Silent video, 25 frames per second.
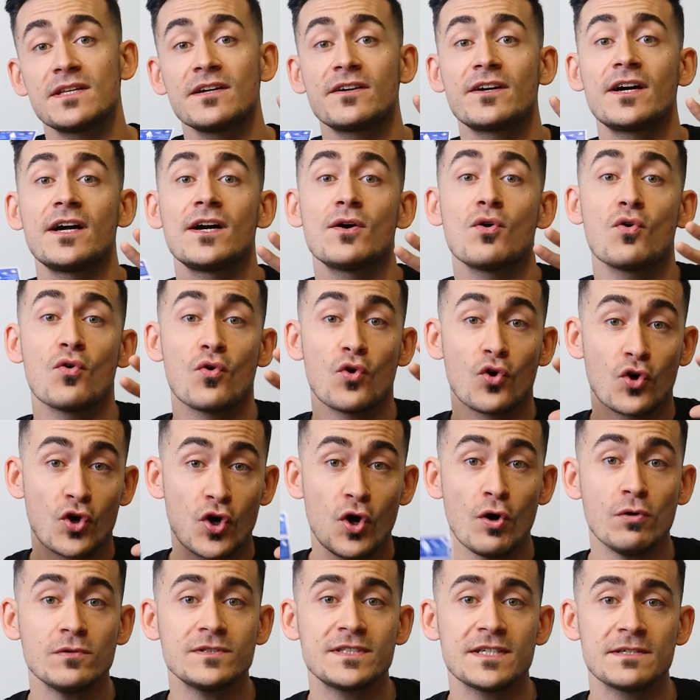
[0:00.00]
there are
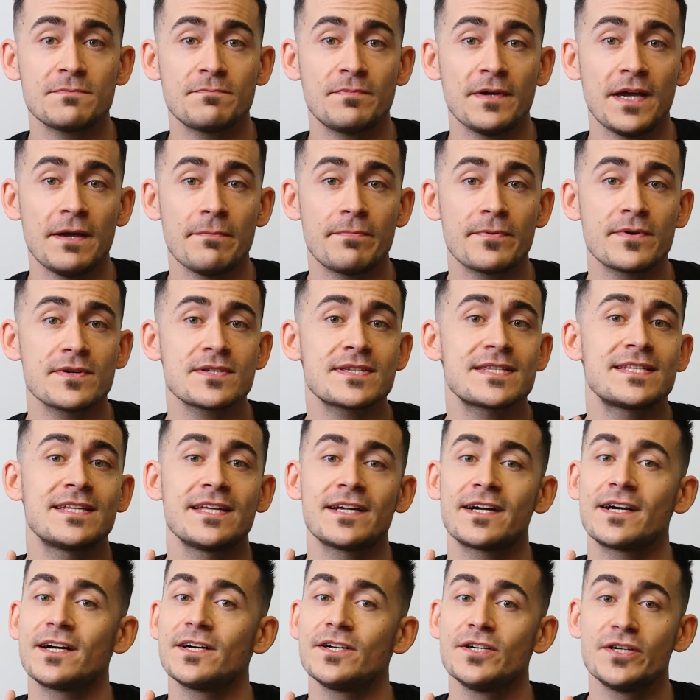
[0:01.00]
coated papers
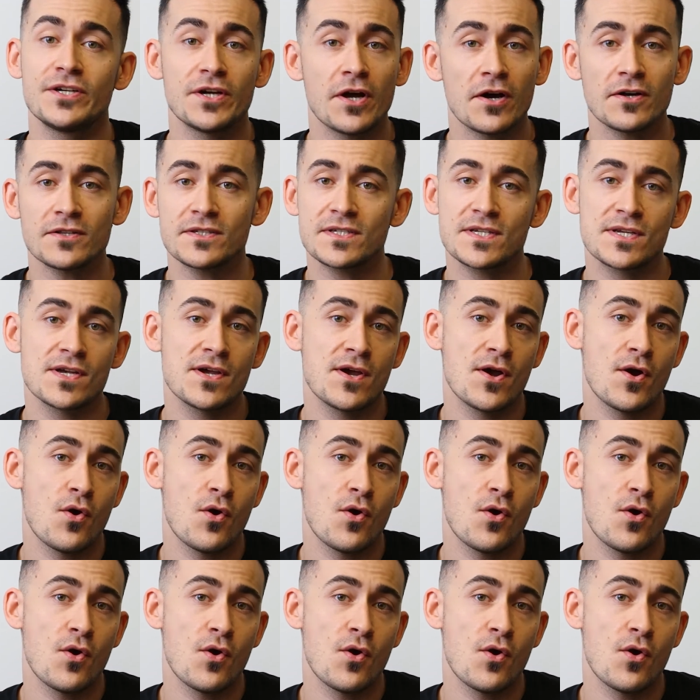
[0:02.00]
that are not